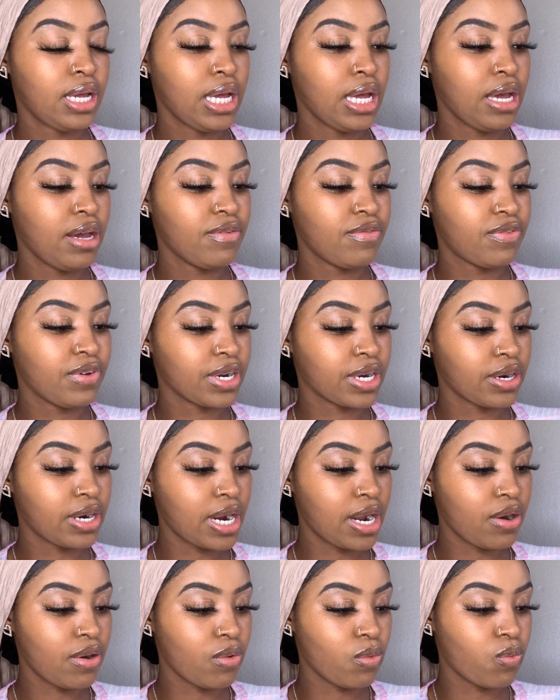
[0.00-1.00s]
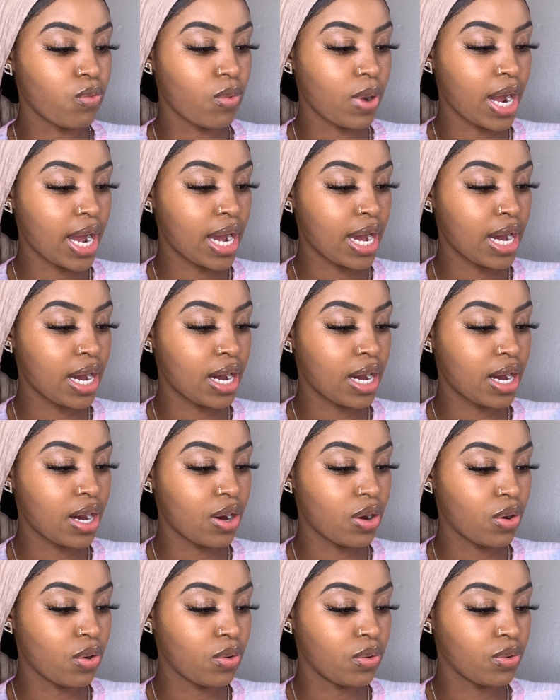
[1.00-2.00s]
and figure out,
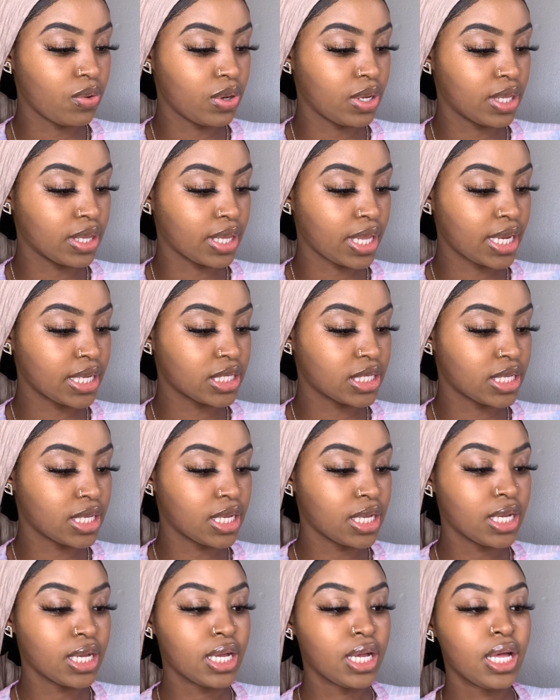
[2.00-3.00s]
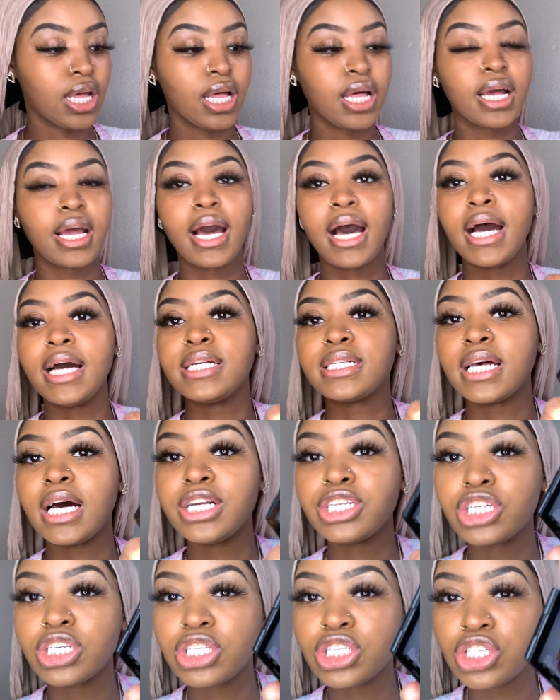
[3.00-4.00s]
wow, guys, I
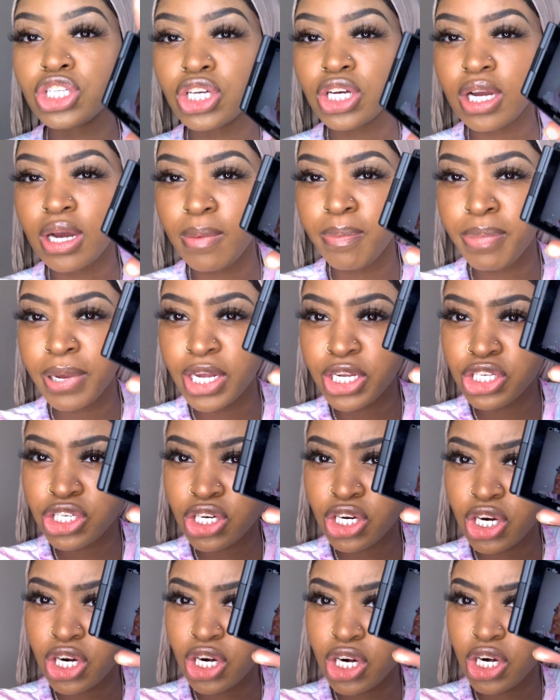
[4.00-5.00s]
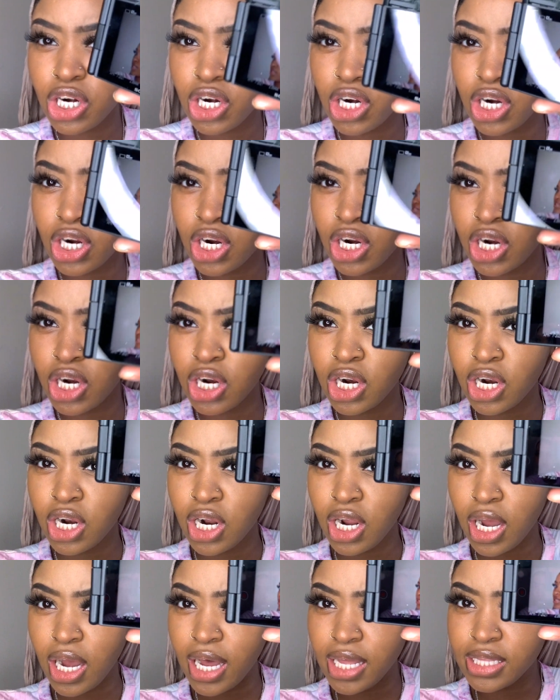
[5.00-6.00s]
just took a picture
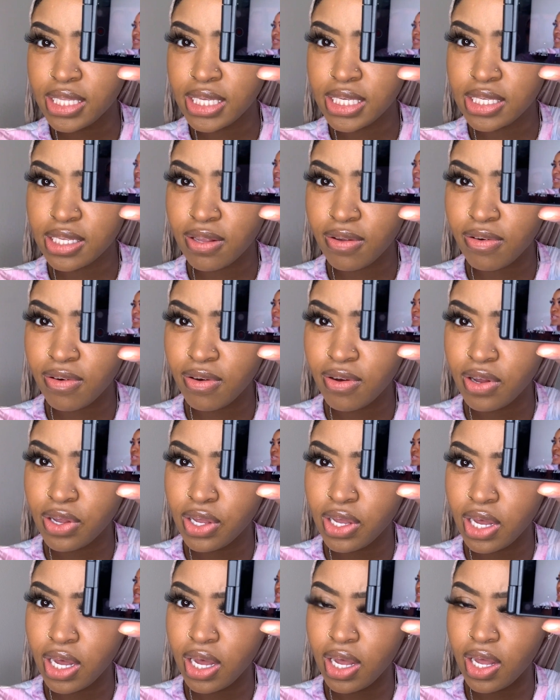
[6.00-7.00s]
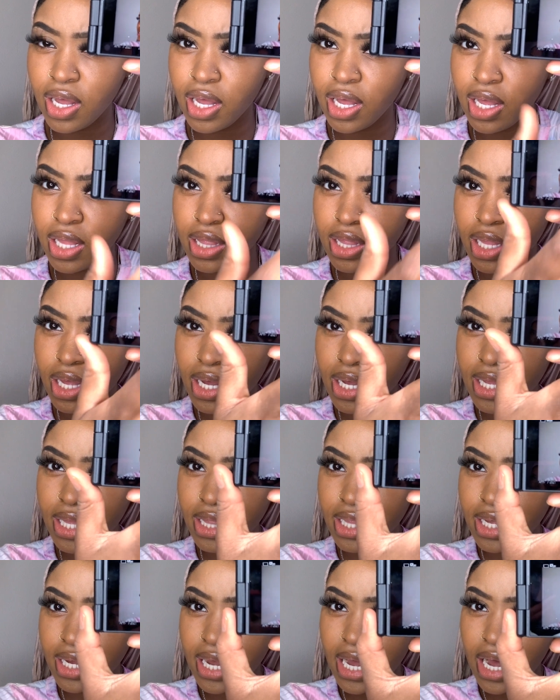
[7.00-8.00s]
on this.
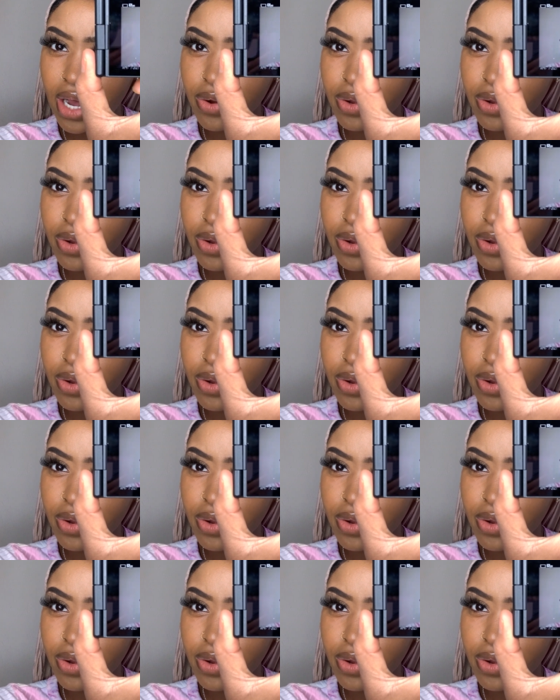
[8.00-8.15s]
Look how